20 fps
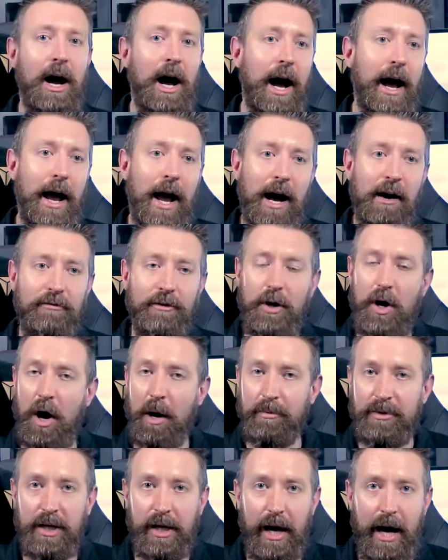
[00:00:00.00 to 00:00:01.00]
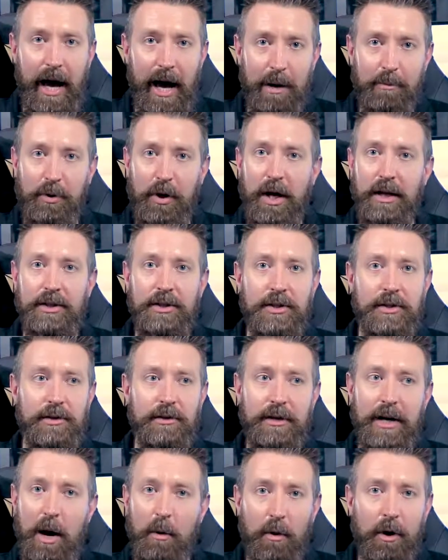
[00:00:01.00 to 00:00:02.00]
I have a CompTIA
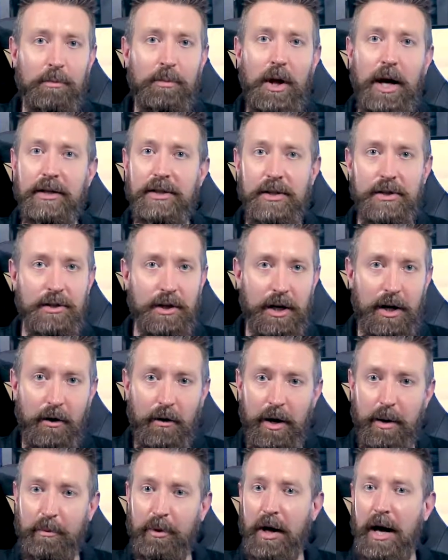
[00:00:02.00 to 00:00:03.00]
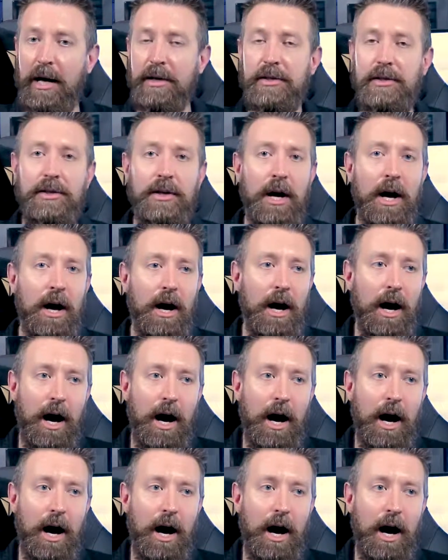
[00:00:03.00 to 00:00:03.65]
A+, Network Plus, and Security Plus.